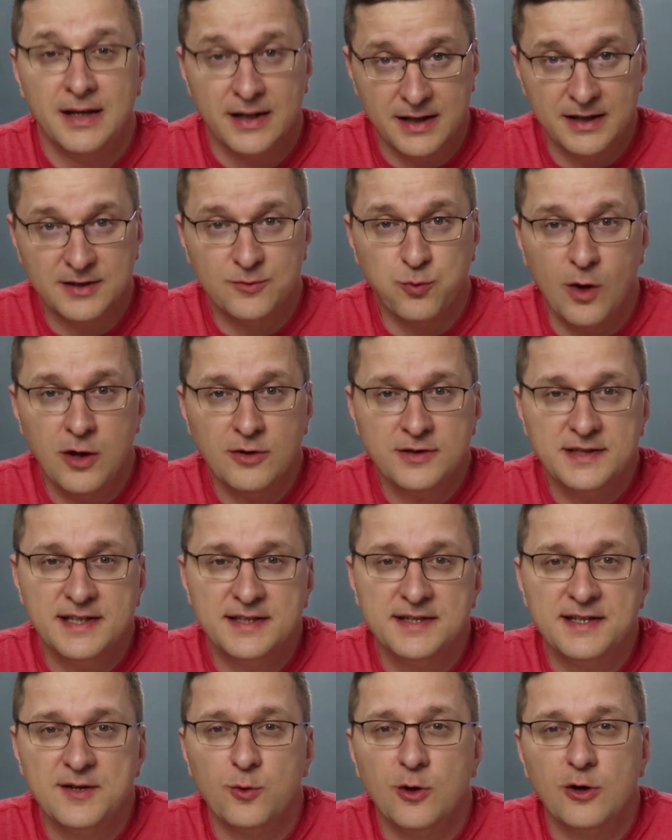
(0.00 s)
Is Walt
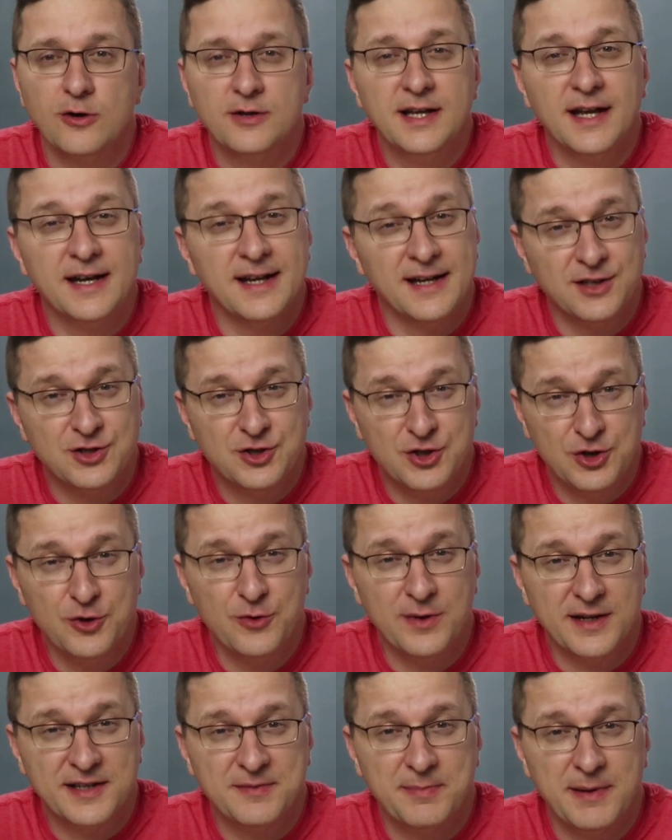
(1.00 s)
Disney World getting
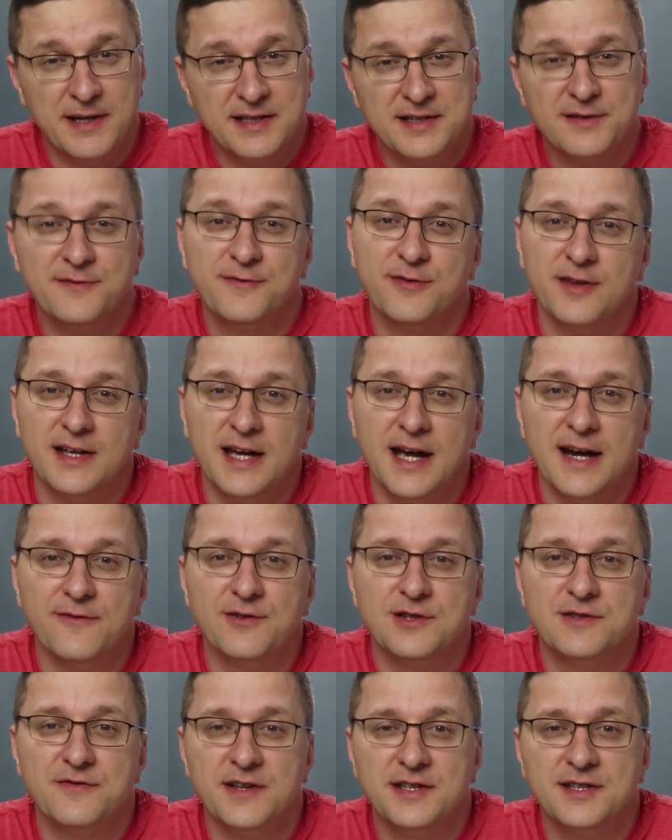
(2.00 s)
too expensive for the
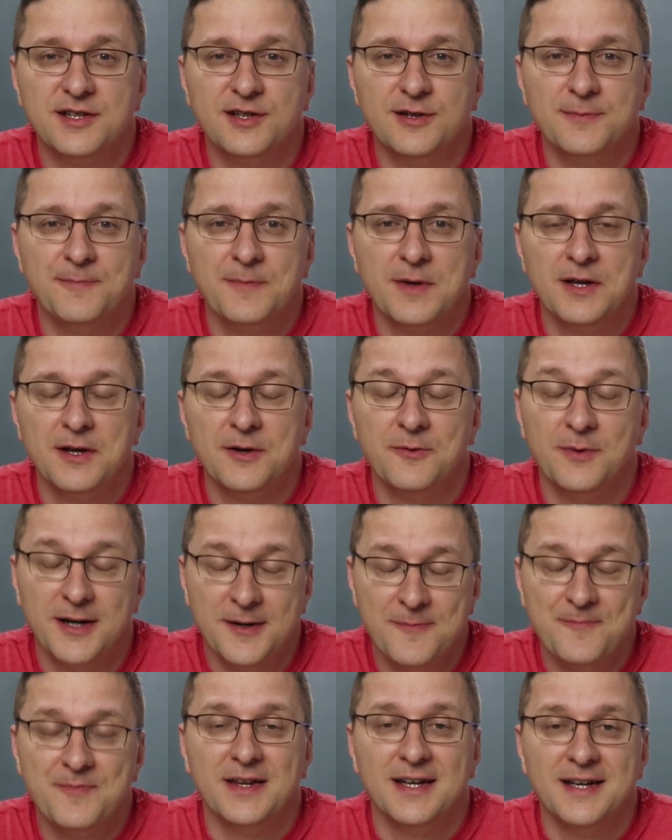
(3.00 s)
average visitor?
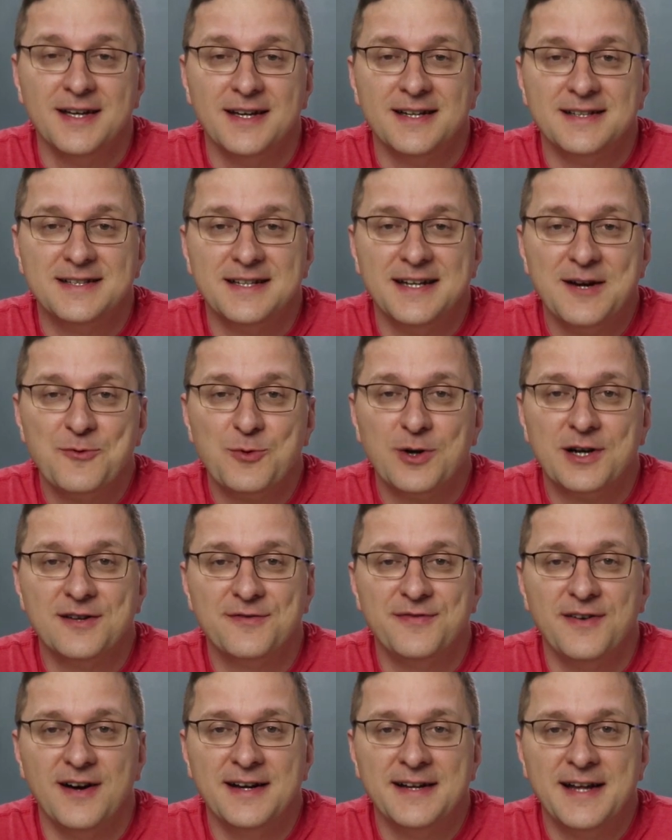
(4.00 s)
Well, today we're going to
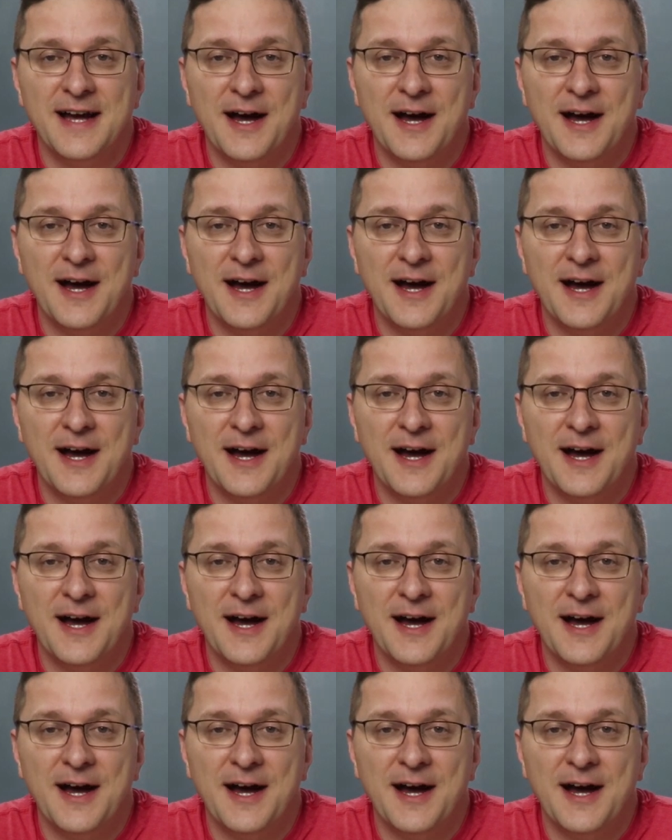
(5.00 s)
find